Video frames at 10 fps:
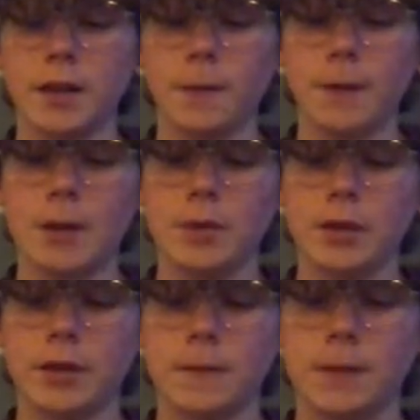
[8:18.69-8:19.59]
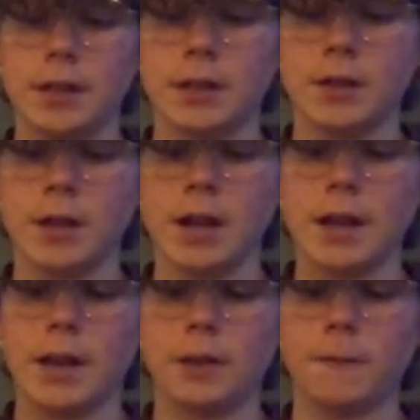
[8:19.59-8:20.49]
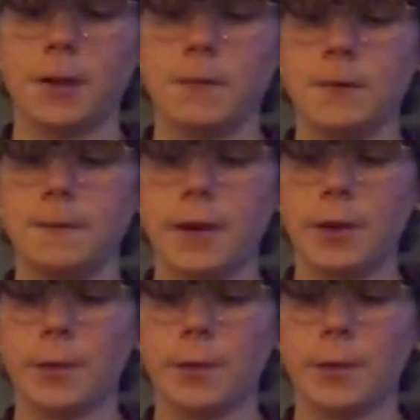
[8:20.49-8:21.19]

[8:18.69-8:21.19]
the fabulous feast, and the fluffy feather